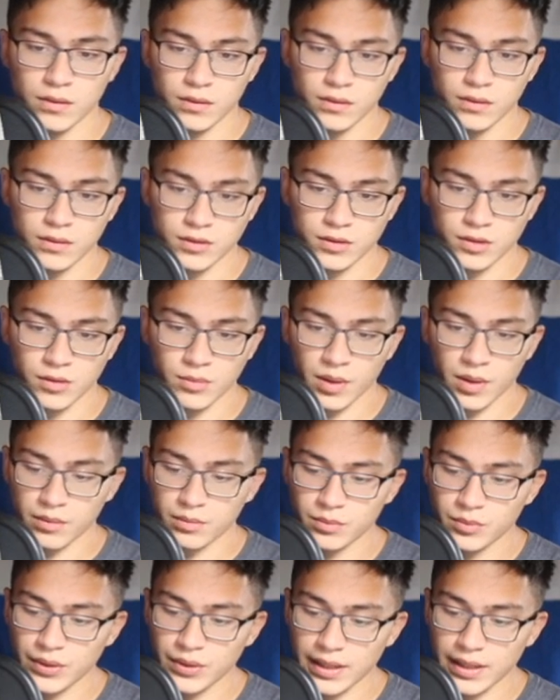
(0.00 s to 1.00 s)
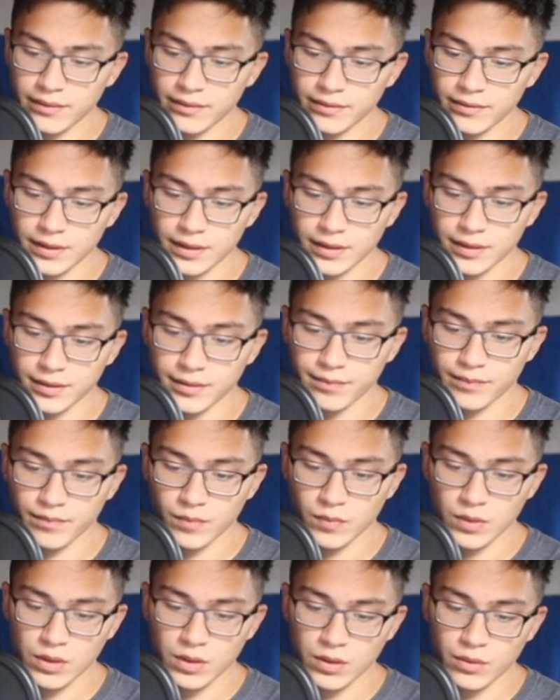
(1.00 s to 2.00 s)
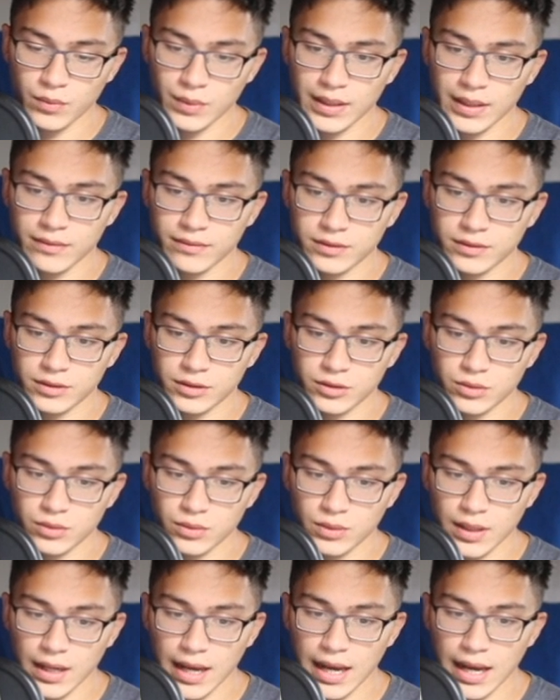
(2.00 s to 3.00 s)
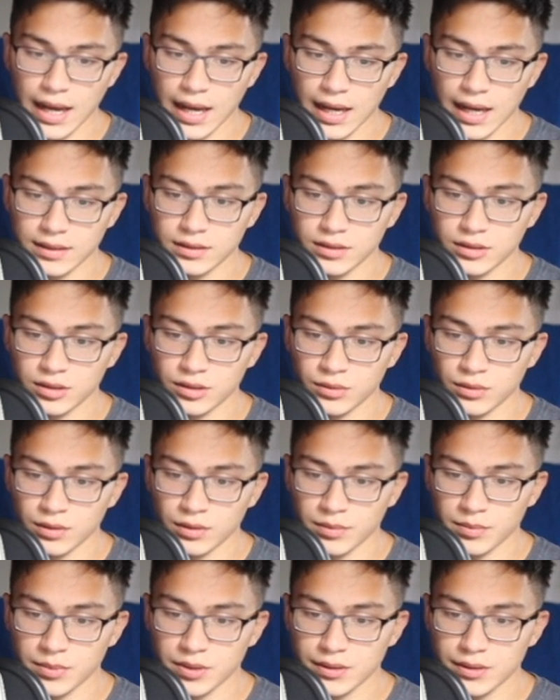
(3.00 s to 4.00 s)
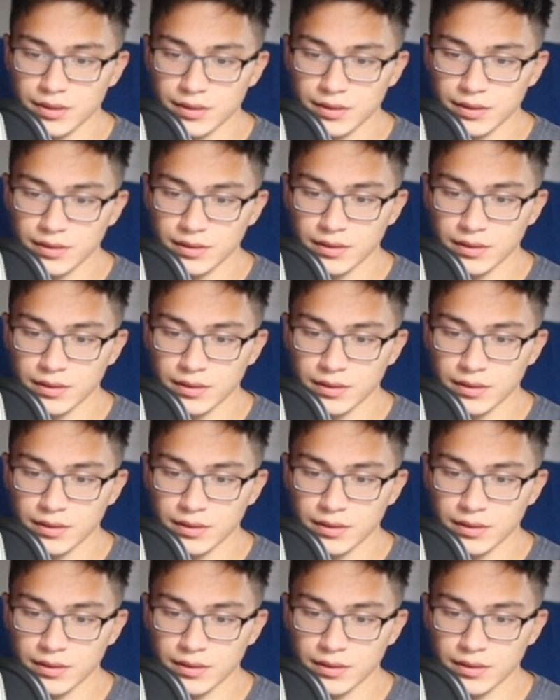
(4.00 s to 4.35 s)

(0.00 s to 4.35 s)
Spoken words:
So the problem we have here, we have to add two numbers